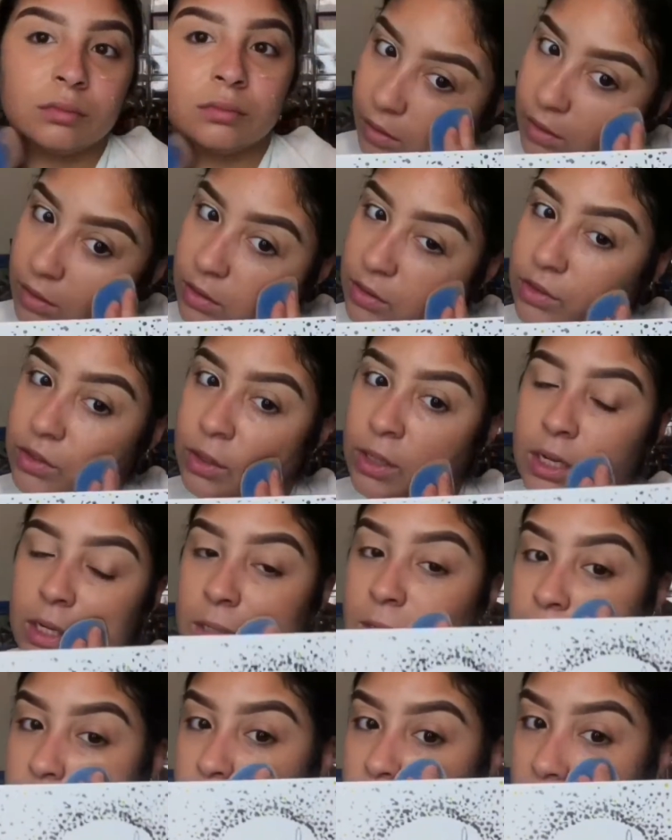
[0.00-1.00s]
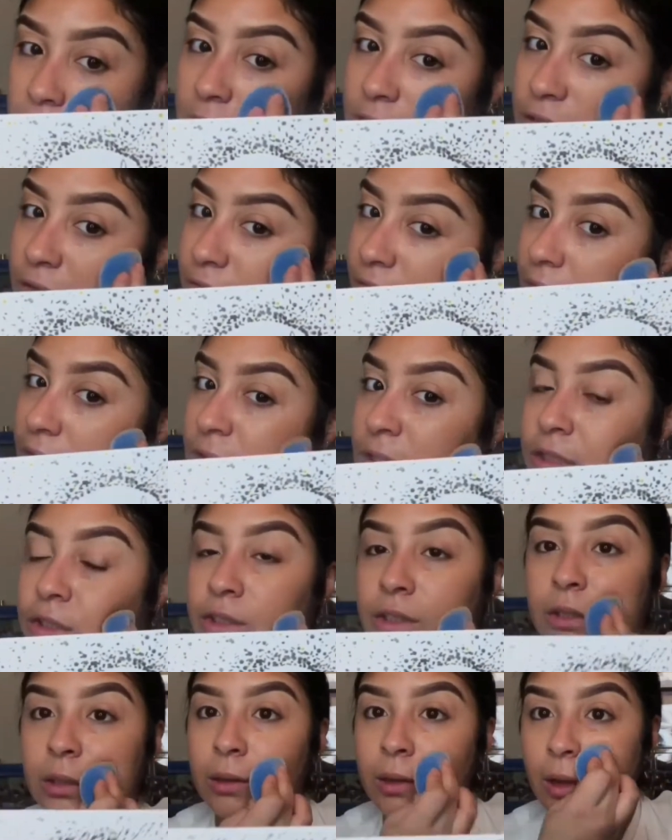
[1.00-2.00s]
And as you can see, this
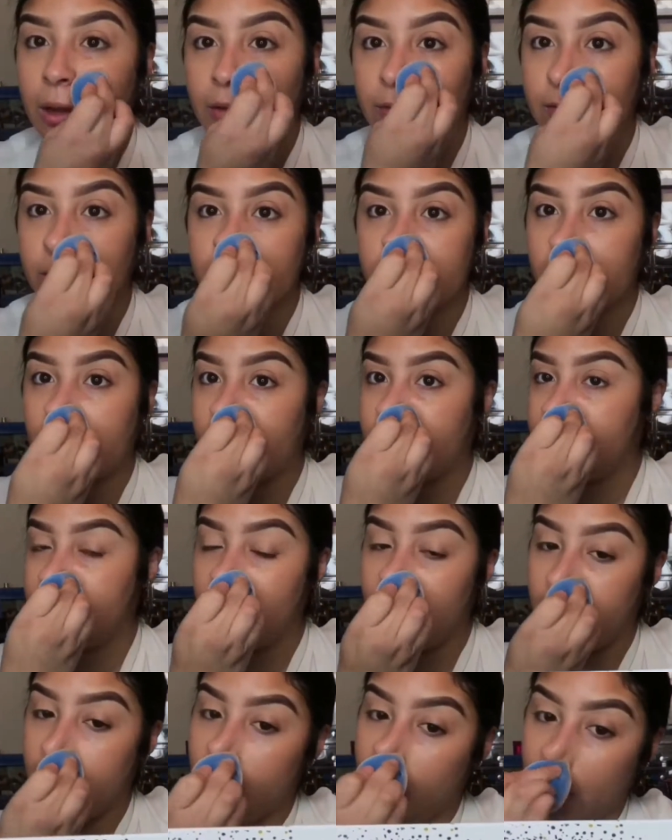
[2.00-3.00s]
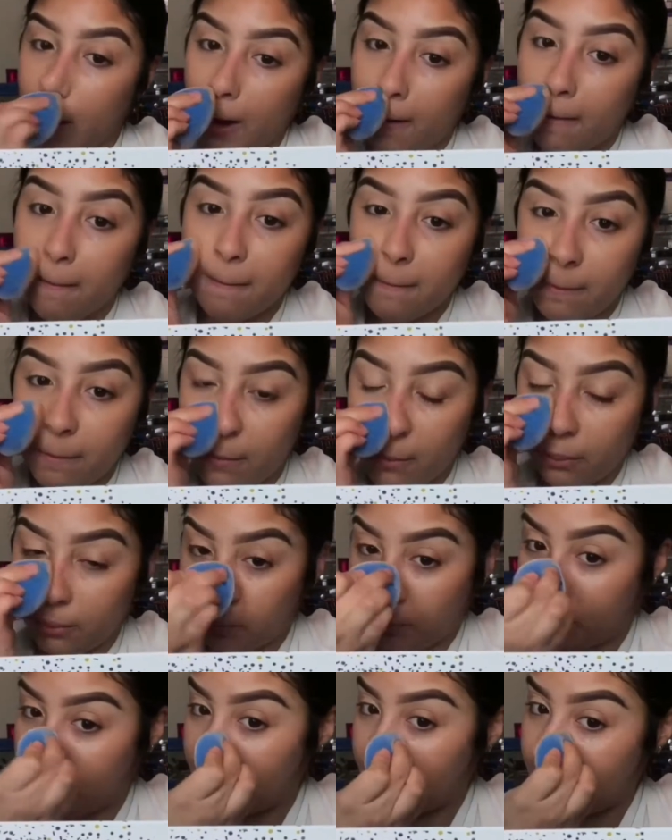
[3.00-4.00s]
foundation covers up
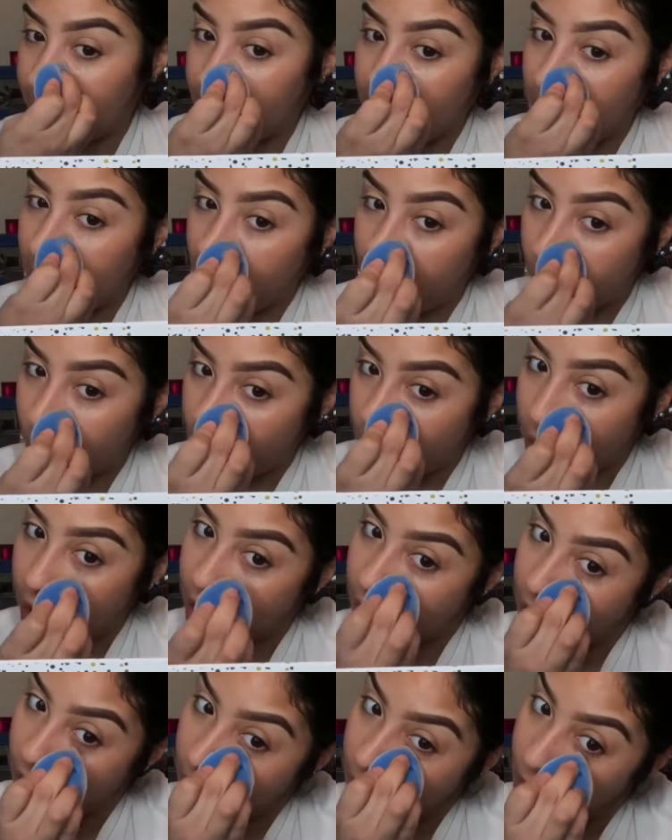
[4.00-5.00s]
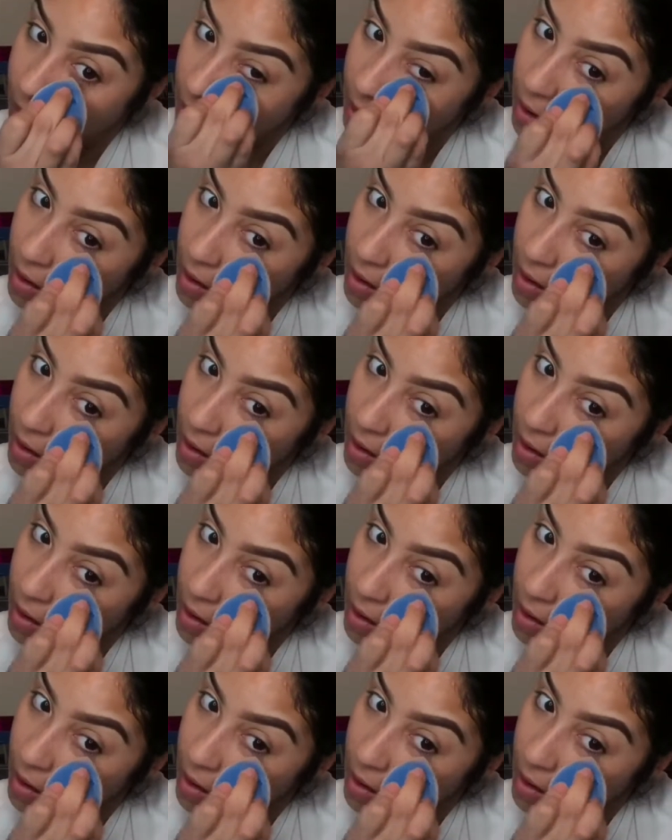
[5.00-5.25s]
pretty well.